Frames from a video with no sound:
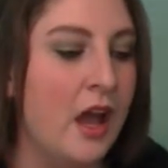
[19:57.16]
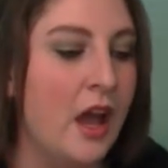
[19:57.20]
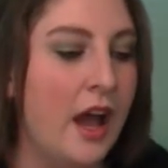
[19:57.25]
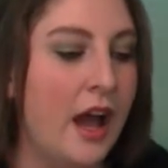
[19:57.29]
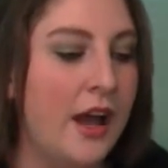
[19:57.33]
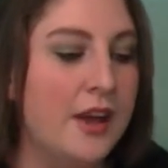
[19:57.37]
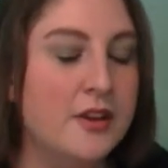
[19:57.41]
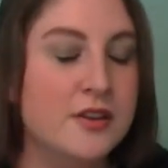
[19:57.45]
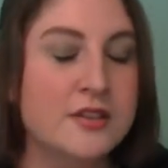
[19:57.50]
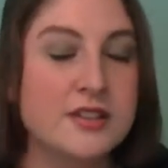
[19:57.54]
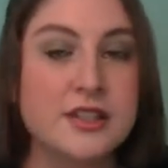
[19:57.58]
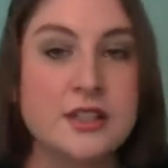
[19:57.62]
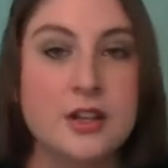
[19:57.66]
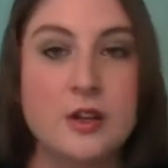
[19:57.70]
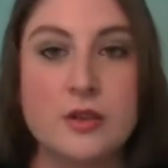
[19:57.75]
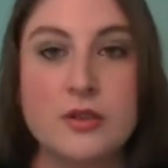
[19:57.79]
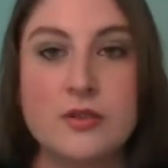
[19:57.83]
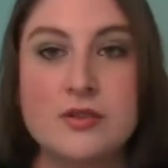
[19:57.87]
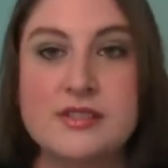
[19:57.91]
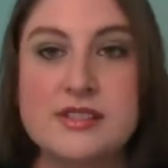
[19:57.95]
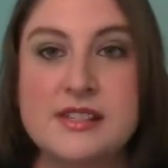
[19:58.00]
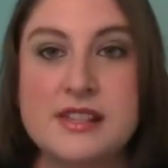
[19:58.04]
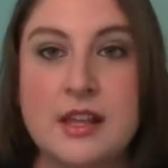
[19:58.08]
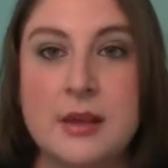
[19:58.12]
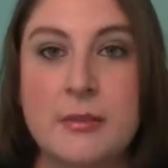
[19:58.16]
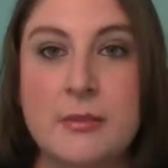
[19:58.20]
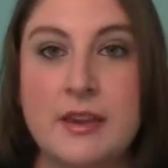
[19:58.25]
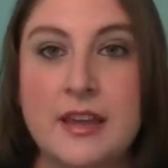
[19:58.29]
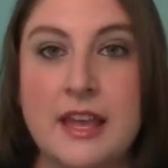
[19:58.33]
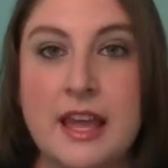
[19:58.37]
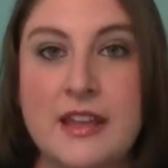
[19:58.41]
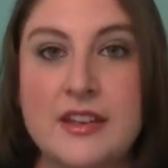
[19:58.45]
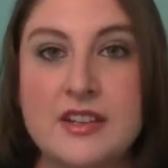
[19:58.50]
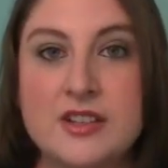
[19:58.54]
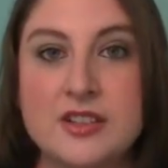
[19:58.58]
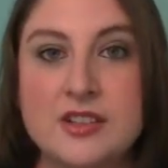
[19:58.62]
I usually don't go see them
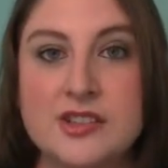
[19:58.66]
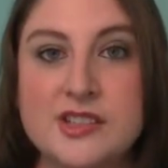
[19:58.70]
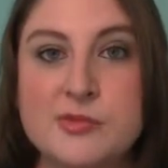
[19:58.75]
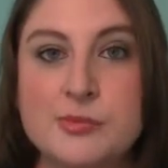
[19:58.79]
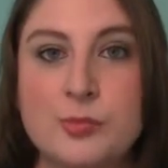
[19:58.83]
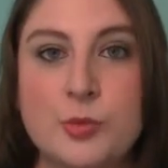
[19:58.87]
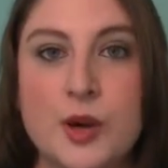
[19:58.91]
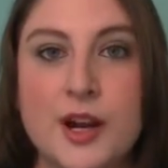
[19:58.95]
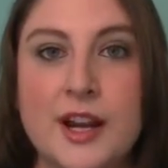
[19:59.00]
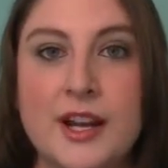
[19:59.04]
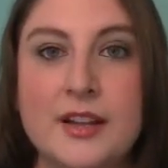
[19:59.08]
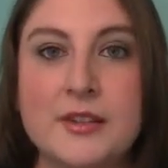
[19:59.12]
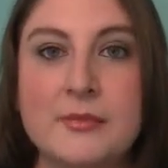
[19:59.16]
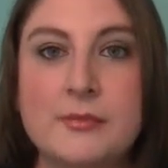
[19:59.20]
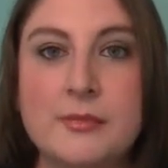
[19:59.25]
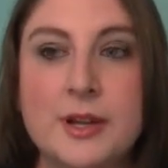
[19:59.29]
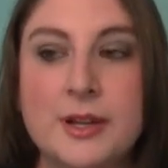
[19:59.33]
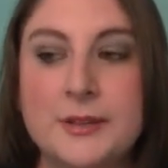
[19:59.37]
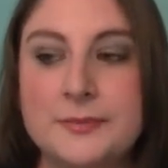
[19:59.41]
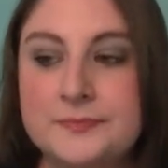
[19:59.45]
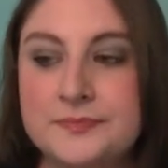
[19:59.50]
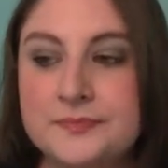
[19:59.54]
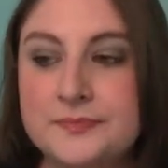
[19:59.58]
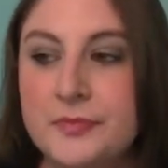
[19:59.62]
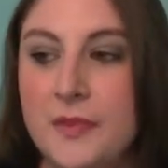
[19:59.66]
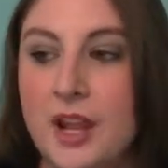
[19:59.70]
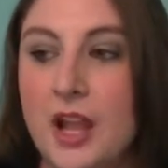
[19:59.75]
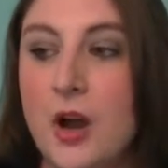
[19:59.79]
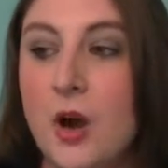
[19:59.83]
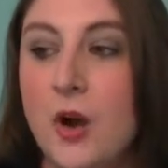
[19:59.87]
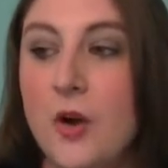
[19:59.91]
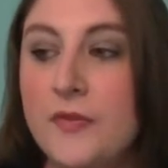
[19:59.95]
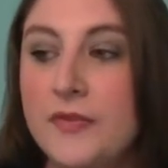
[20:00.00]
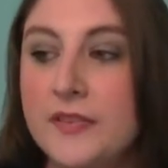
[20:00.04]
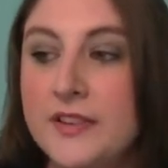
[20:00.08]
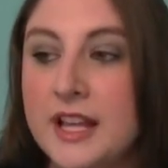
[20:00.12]
again till spring, but
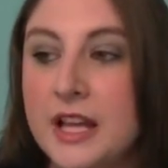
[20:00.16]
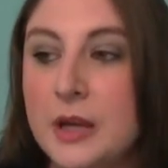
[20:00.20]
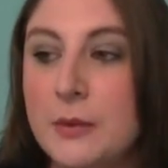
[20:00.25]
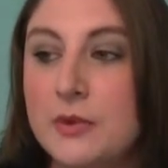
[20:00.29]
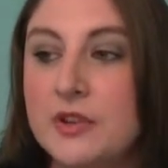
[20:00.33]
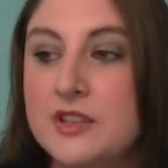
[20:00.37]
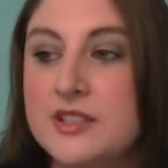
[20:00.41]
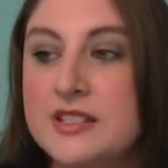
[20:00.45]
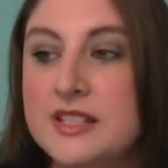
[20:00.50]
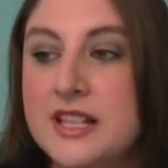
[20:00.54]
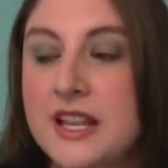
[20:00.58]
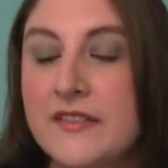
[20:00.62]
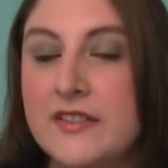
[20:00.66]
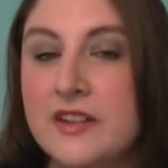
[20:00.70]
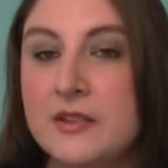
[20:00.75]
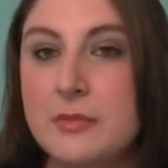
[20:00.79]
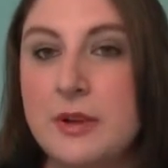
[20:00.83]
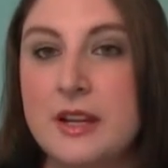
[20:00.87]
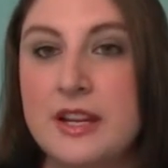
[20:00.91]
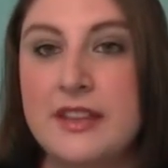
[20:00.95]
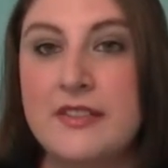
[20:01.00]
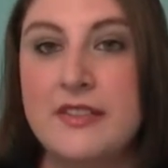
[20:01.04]
hopefully I will see everybody